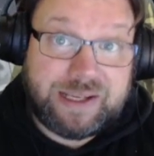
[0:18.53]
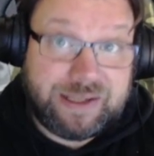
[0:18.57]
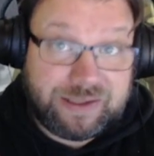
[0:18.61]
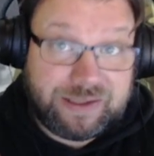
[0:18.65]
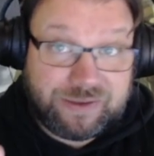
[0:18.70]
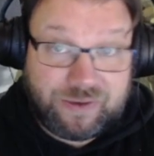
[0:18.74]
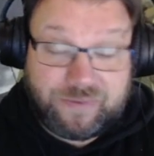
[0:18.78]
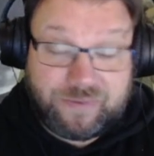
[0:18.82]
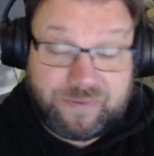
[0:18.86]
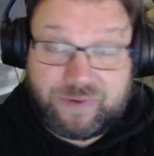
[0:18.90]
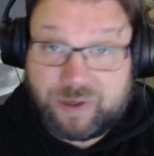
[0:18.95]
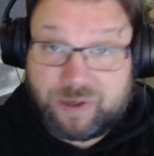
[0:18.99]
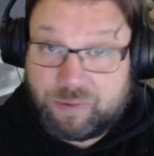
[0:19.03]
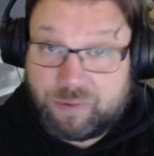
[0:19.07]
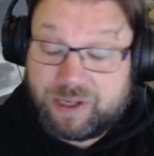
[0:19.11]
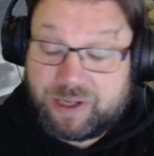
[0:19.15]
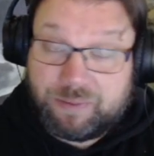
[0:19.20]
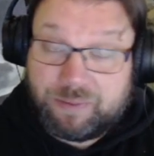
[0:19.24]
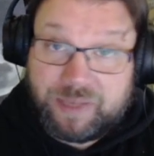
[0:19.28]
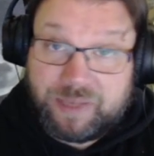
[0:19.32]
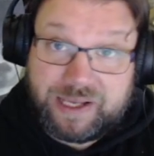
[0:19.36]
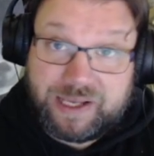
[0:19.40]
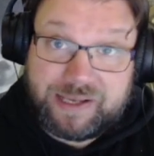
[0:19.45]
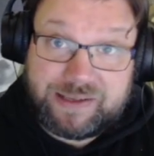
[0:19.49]
So far when
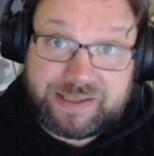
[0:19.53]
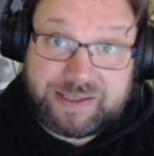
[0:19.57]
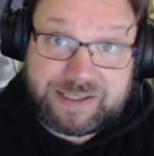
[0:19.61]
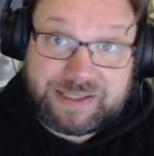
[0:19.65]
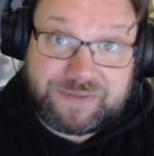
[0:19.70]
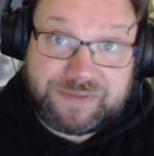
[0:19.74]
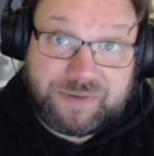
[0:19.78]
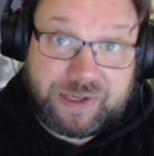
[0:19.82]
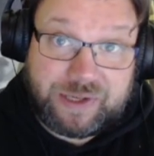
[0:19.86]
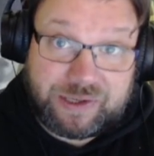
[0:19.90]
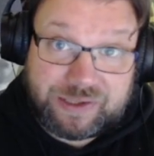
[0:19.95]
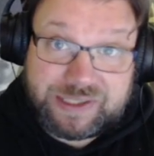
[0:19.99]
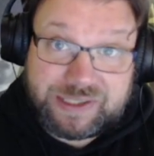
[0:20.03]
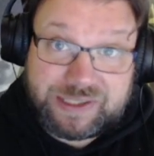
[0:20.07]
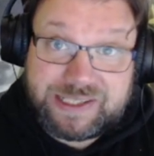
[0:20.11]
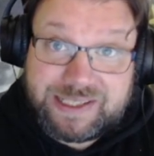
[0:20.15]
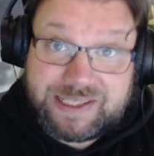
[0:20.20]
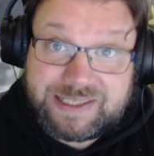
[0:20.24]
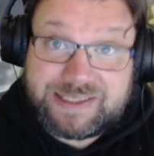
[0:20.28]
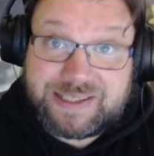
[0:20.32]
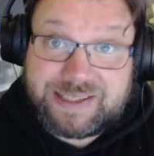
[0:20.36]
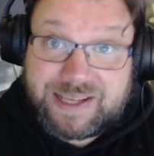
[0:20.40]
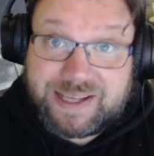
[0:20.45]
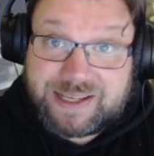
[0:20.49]
I'm making this video,
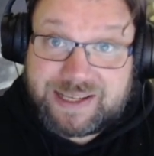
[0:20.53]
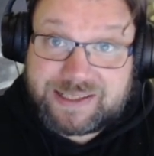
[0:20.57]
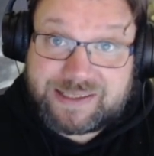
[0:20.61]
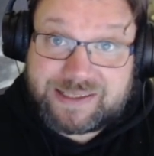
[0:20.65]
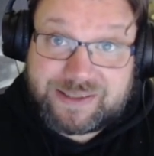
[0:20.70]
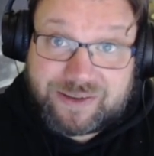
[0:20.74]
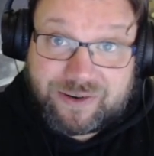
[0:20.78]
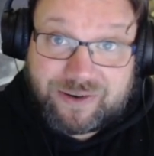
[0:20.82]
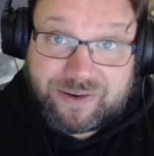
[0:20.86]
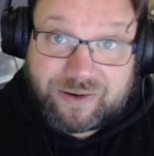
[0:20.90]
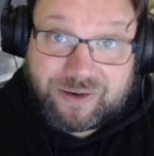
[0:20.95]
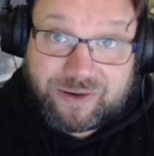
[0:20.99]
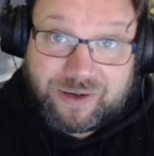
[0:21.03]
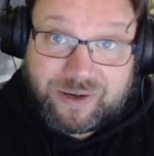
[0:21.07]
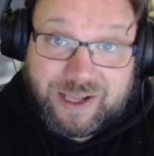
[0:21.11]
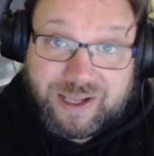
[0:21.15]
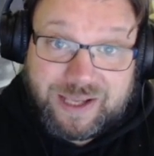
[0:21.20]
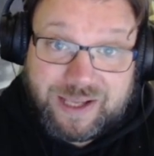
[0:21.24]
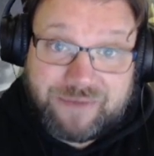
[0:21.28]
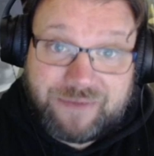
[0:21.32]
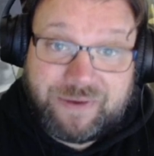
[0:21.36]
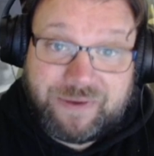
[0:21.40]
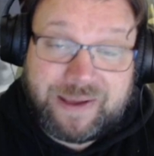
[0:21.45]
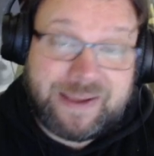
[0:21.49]
6 tasks are
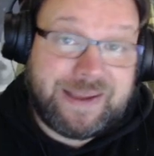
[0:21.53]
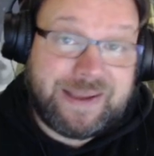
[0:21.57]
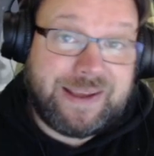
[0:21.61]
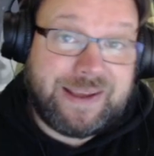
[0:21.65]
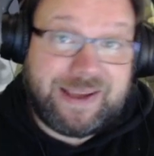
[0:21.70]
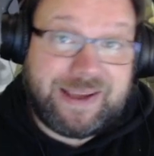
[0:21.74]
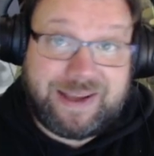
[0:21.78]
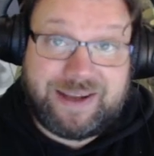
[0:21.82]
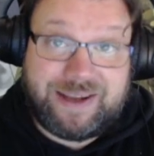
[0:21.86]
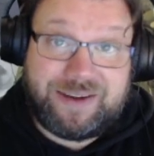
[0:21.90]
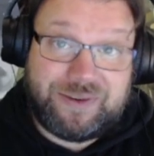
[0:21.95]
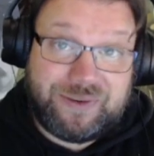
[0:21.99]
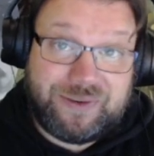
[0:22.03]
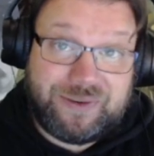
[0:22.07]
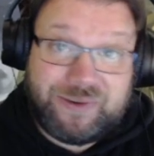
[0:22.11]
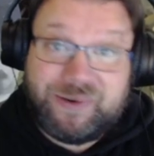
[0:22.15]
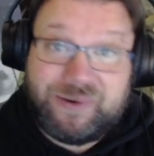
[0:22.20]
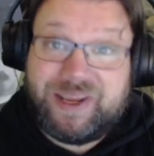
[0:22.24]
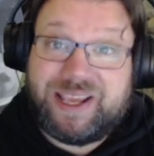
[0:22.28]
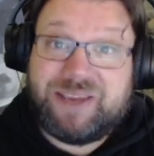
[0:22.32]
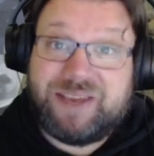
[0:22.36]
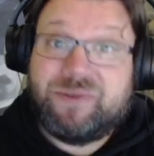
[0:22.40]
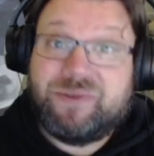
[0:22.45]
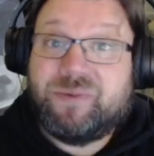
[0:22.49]
live, and
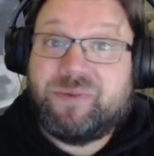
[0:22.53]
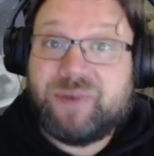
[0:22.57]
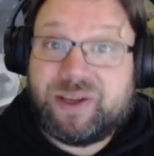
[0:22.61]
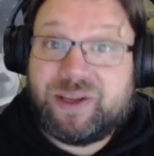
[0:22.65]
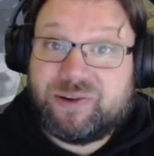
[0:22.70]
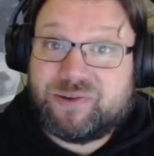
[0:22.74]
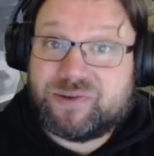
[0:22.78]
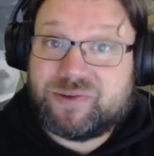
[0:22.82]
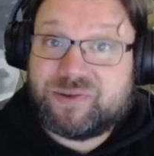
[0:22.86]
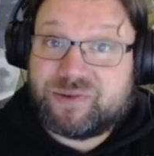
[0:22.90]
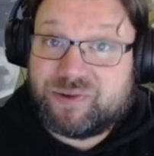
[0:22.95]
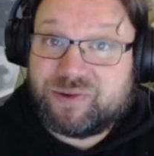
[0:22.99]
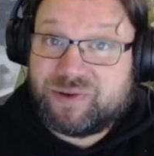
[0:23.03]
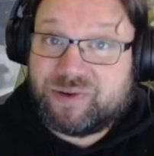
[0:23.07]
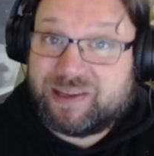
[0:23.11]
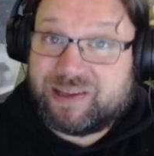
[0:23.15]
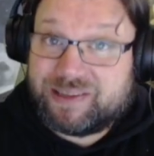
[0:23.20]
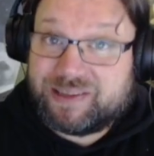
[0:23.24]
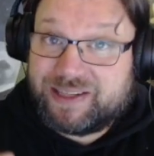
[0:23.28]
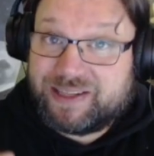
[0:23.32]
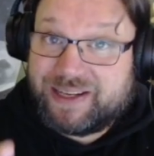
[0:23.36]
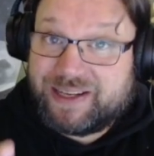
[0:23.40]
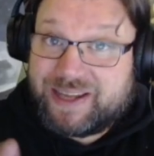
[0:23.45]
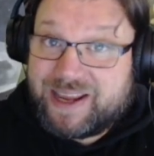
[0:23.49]
today we also
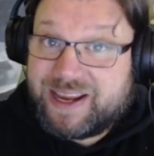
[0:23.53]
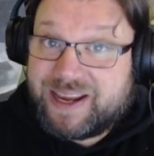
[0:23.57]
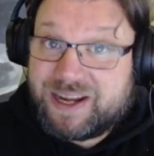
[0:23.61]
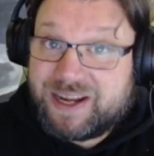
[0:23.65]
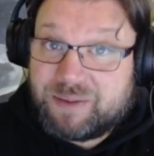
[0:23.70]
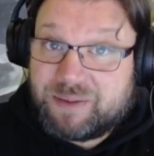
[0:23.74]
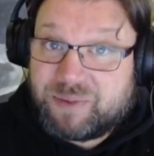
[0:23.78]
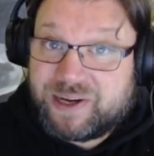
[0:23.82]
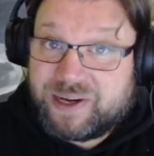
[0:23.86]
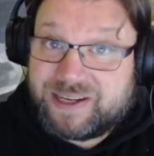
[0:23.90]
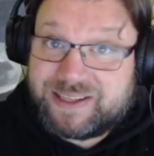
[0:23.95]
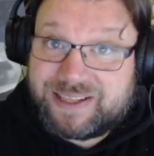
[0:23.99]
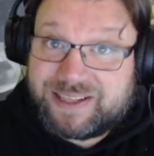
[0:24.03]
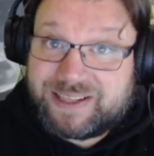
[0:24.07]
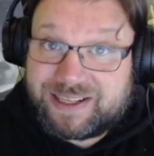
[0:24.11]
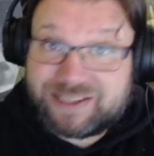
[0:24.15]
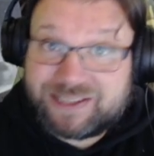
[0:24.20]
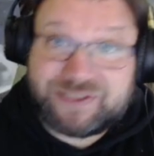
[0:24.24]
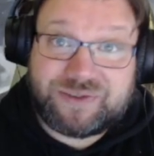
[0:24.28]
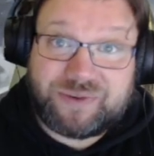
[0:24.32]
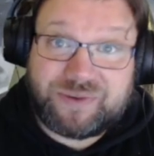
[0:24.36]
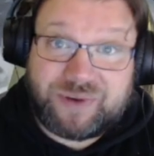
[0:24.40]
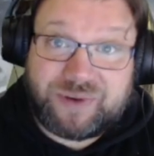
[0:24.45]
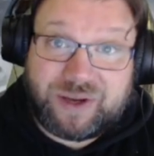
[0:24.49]
got the data mine
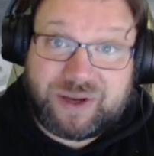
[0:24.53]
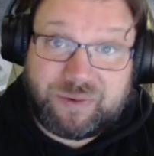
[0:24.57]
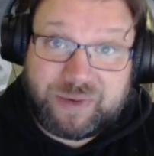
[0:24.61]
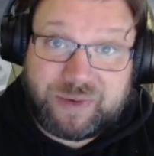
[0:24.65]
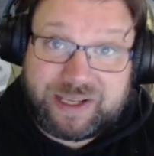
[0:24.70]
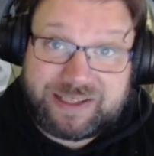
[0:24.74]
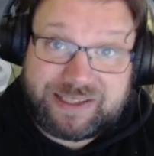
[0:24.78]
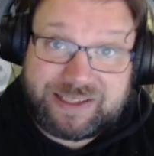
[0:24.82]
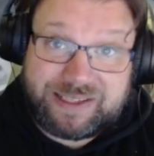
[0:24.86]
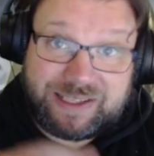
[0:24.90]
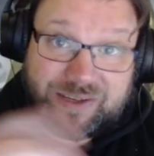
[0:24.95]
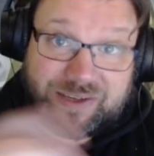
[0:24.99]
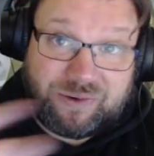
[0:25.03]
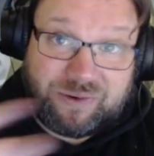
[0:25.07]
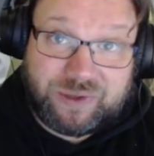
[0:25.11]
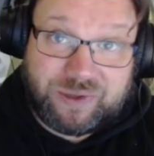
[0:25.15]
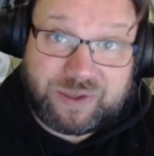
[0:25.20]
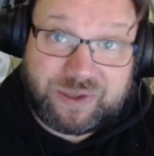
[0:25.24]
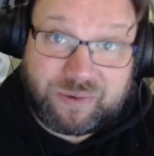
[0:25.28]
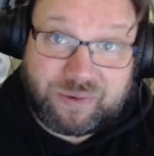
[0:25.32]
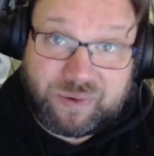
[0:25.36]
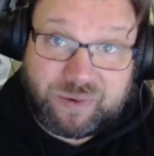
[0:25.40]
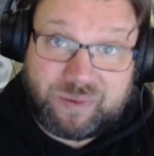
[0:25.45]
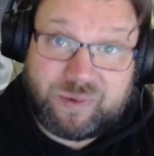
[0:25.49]
task, so now we can see all
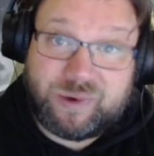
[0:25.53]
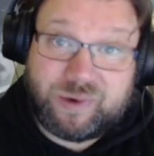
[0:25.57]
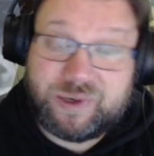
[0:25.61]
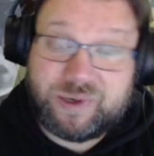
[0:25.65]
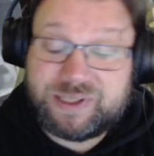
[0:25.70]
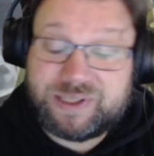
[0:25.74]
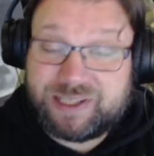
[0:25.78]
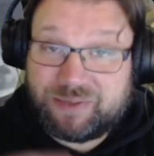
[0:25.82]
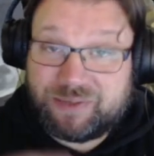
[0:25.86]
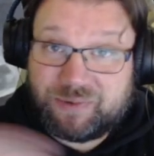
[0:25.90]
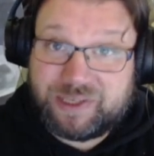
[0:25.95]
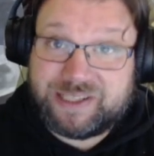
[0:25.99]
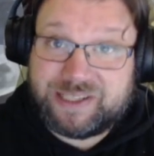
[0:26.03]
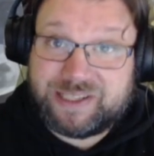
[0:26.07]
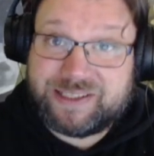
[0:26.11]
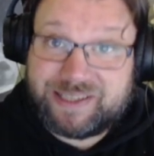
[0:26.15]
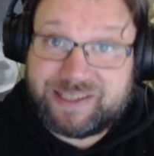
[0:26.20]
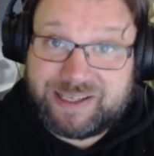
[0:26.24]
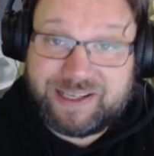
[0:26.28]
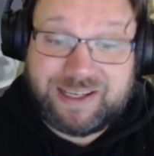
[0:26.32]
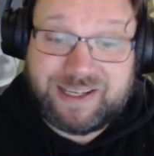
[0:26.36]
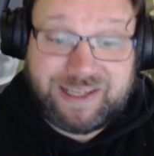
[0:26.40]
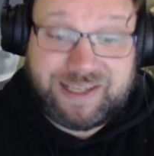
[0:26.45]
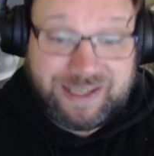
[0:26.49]
the rewards and we can see